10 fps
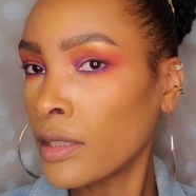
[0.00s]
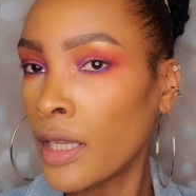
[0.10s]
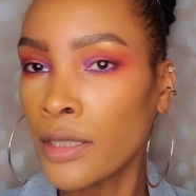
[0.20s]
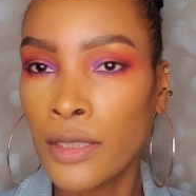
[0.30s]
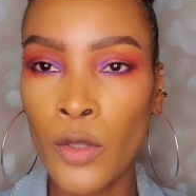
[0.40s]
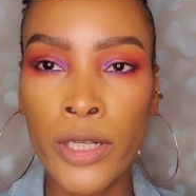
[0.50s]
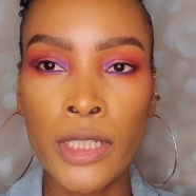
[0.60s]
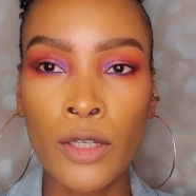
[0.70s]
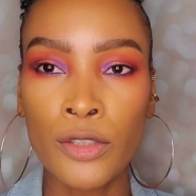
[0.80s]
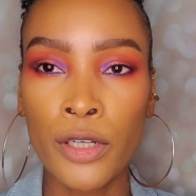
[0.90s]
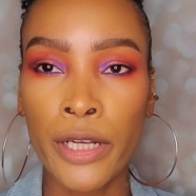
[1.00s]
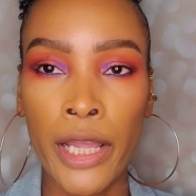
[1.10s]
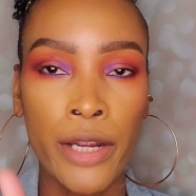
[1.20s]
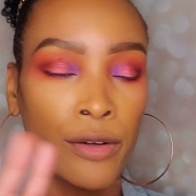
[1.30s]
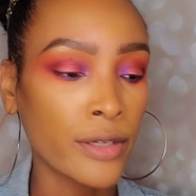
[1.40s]
Yes, so I need to go turn
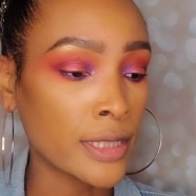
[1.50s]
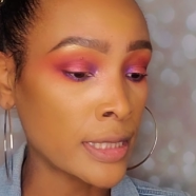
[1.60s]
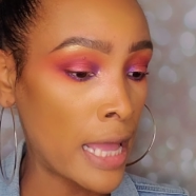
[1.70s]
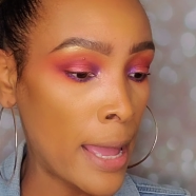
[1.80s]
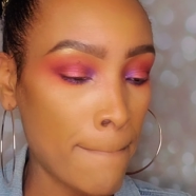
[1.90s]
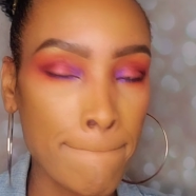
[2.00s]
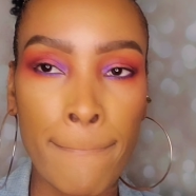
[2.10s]
the air on because it's hot.